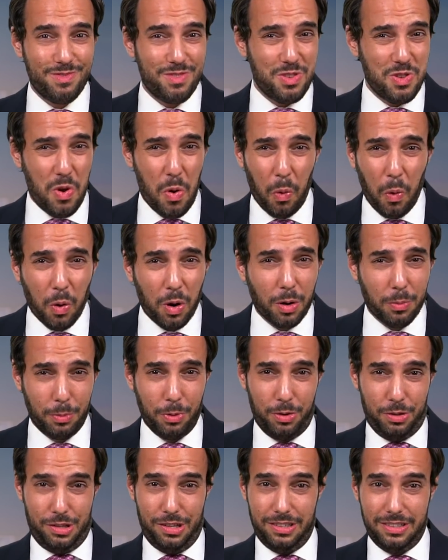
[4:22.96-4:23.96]

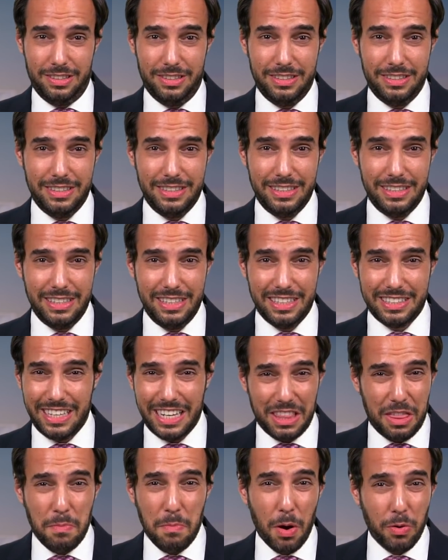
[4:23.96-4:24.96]
normal. It's
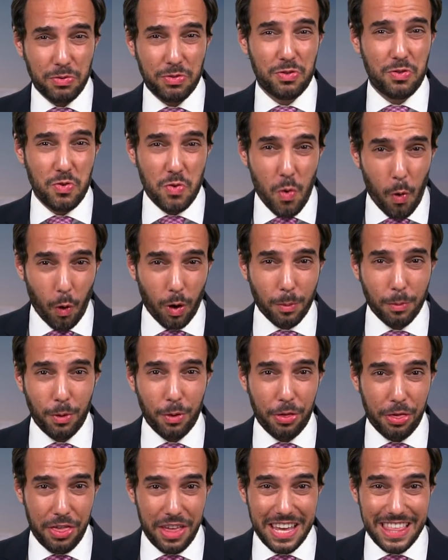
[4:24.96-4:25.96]
like the most
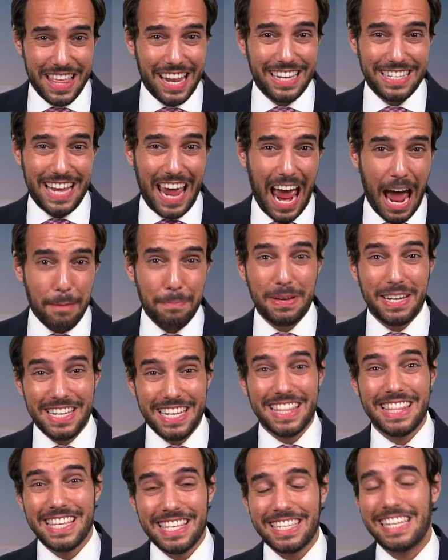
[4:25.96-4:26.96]
normal thing that has
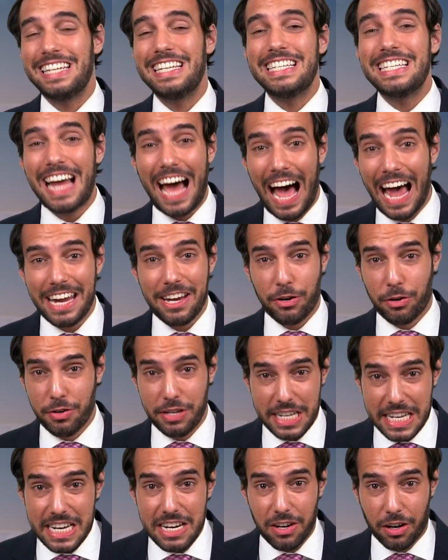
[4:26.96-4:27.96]
happened this entire
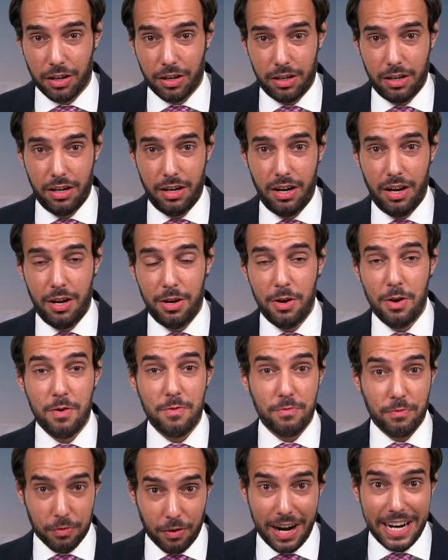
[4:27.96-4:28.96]
year.
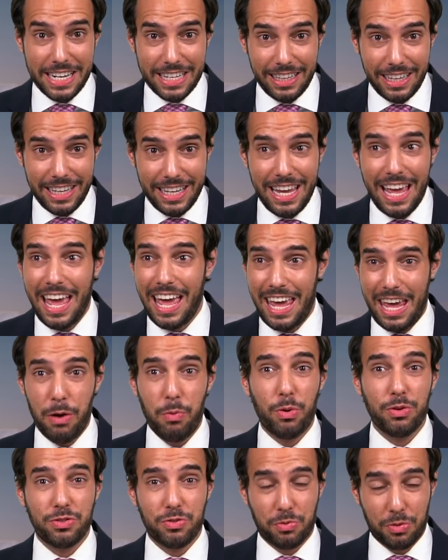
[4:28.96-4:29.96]
Frankly, it
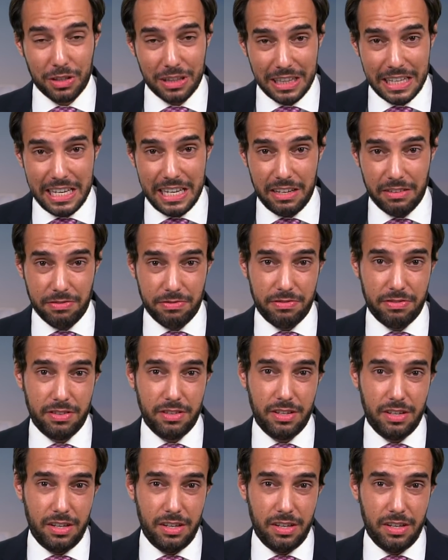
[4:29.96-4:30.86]
was a relief.